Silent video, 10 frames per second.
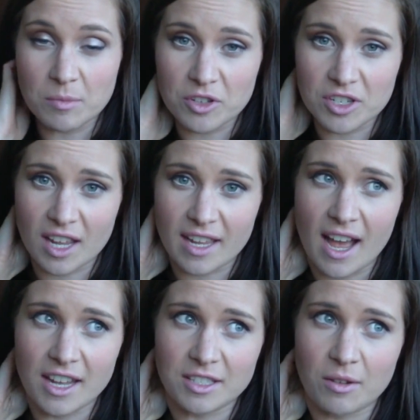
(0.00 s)
much as I
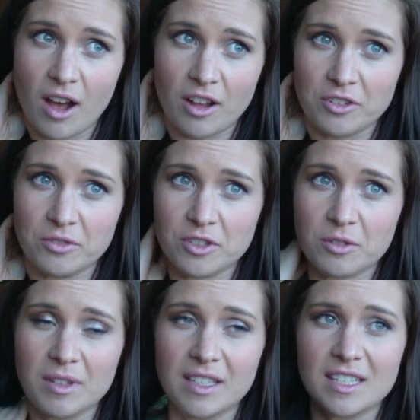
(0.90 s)
can so I'll use
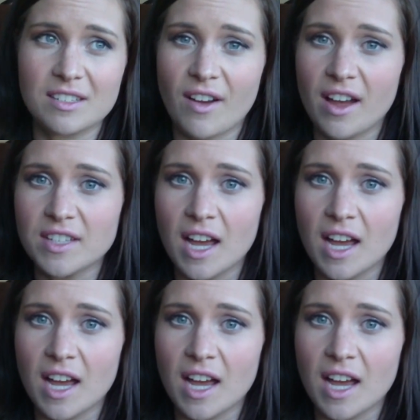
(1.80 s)
them at least five